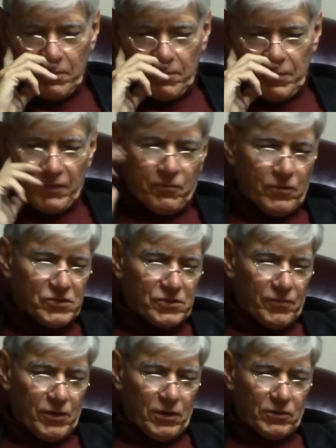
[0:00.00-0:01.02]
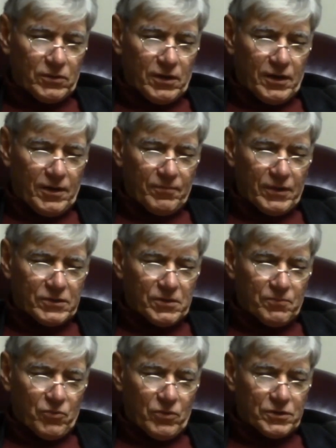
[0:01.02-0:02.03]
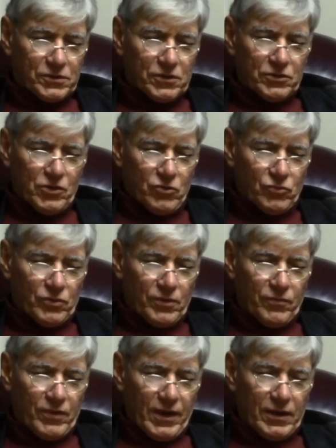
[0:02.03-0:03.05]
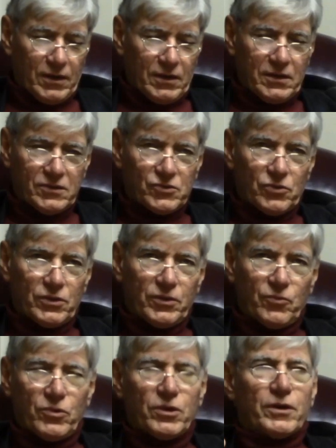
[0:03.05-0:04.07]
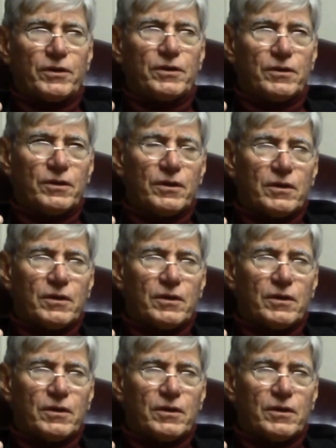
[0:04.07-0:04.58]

But first of all, um, it's important to note that in his early work,